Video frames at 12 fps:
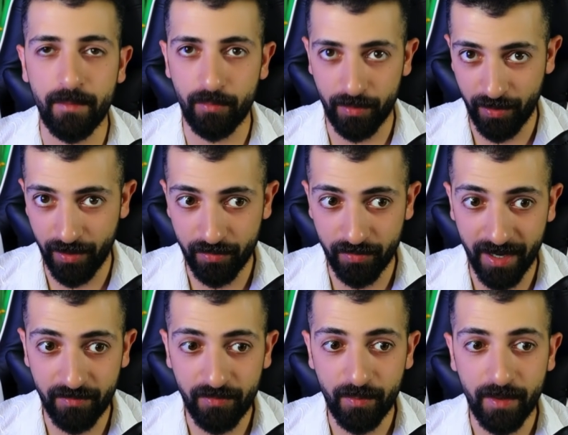We took a
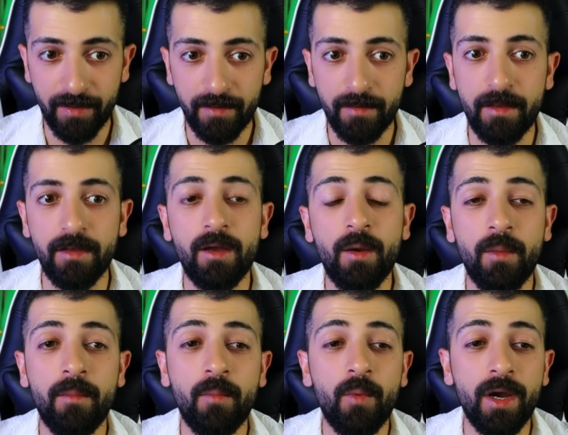trade from it. So,
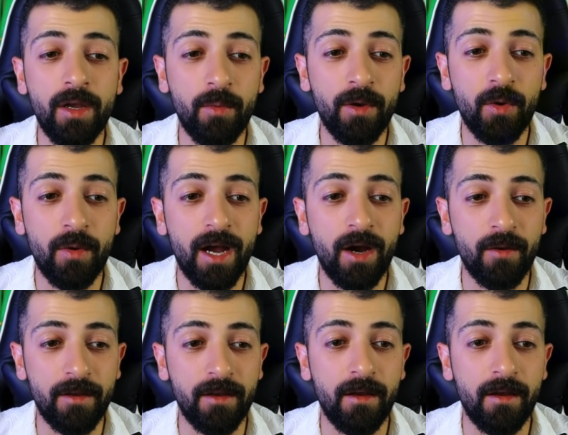where can we go now?